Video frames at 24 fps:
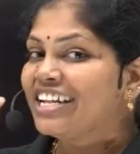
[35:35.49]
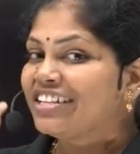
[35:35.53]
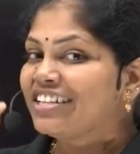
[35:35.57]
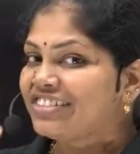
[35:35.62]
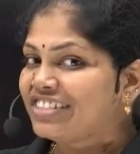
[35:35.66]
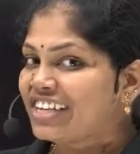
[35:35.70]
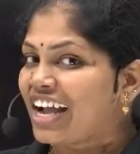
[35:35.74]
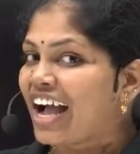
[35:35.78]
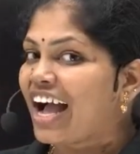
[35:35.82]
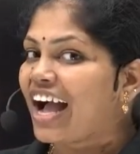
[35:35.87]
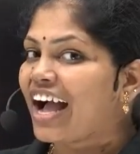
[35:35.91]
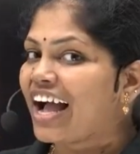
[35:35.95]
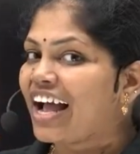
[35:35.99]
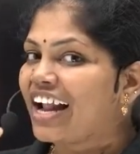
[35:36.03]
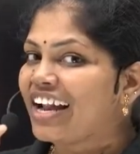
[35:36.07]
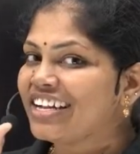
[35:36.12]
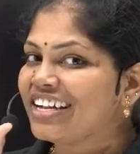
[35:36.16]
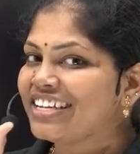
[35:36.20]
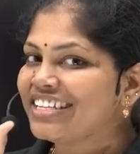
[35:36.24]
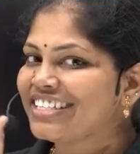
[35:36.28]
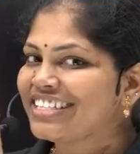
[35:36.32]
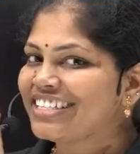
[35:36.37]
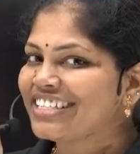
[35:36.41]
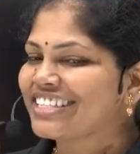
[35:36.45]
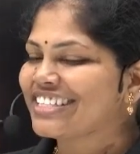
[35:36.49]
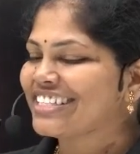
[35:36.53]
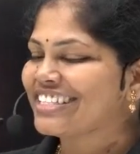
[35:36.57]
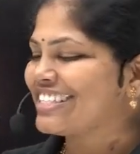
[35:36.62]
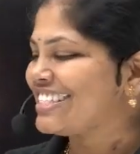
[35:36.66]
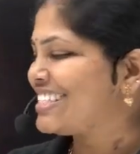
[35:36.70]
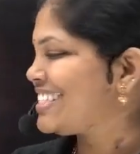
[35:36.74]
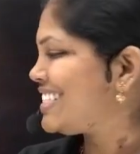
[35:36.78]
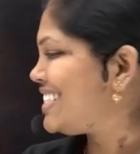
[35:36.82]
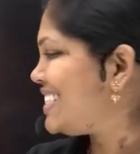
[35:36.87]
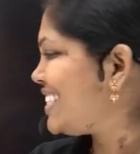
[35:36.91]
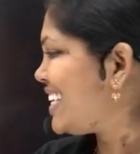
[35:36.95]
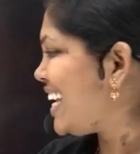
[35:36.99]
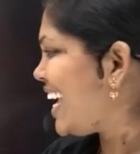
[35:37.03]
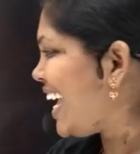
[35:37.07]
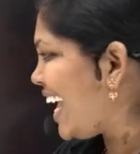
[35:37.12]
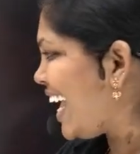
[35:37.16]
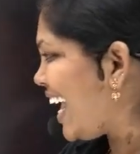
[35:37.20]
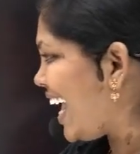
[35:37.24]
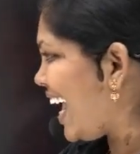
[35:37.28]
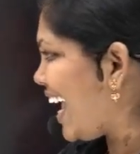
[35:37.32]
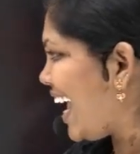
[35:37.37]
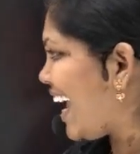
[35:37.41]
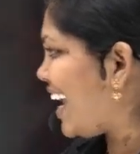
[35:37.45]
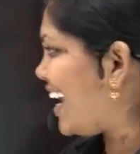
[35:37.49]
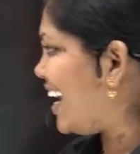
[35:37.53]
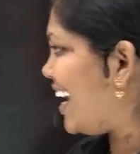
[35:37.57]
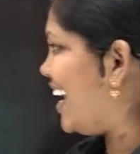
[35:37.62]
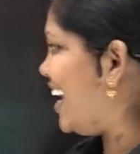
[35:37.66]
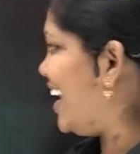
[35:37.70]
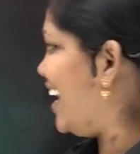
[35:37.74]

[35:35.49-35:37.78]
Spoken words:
Charles L.